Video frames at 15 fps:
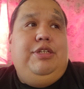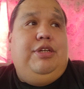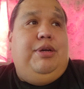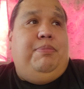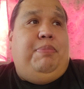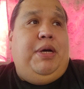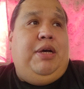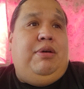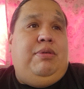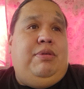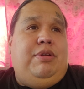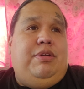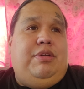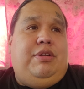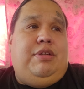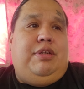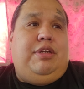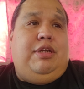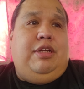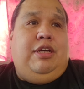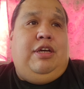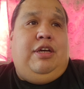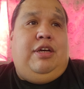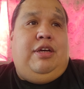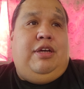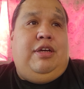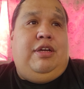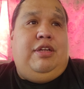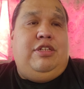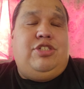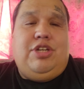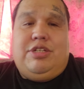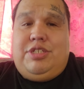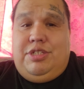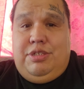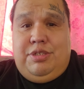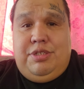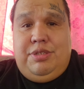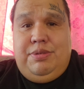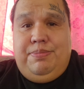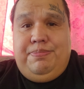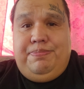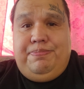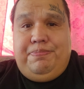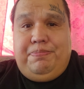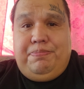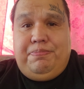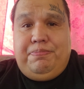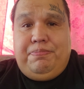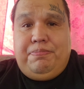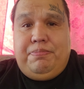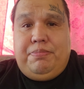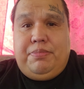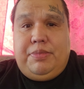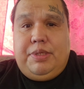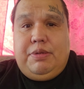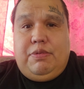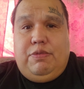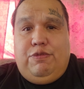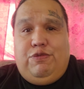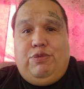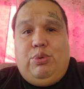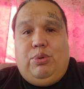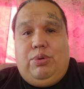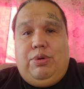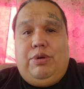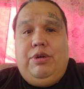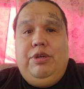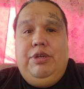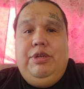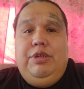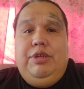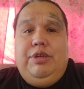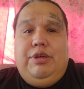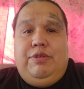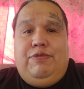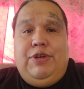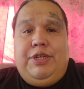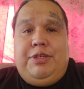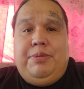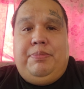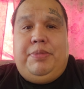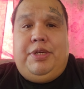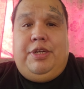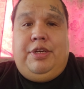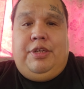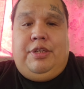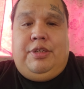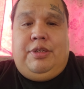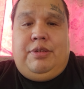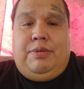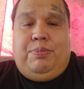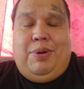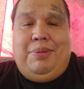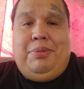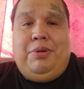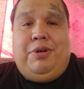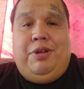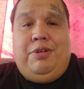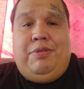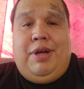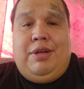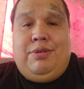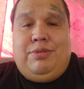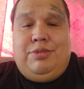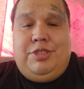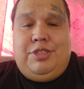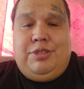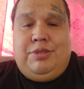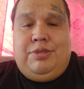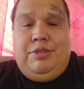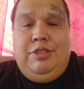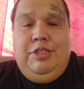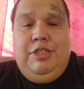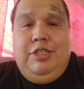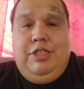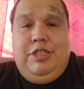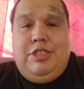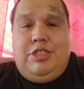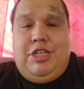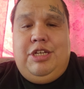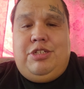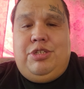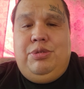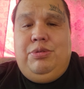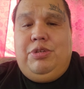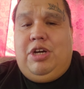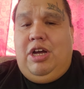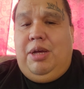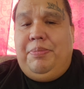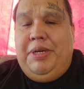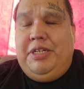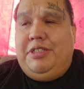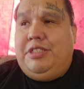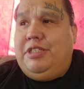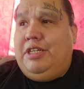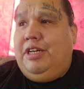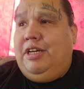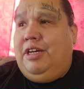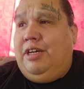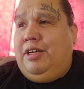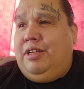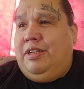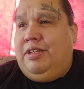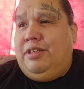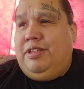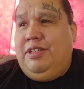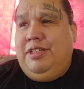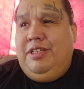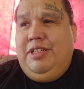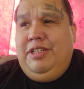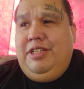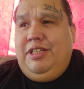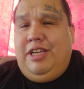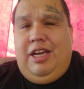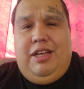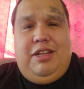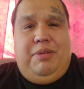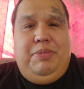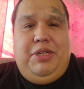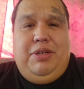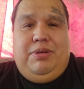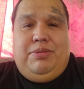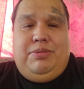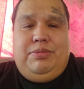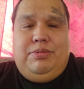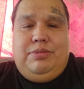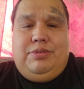about uh, justice for a victim in Pueblo, Colorado. So stay tuned, comment. Uh, yeah, let me know.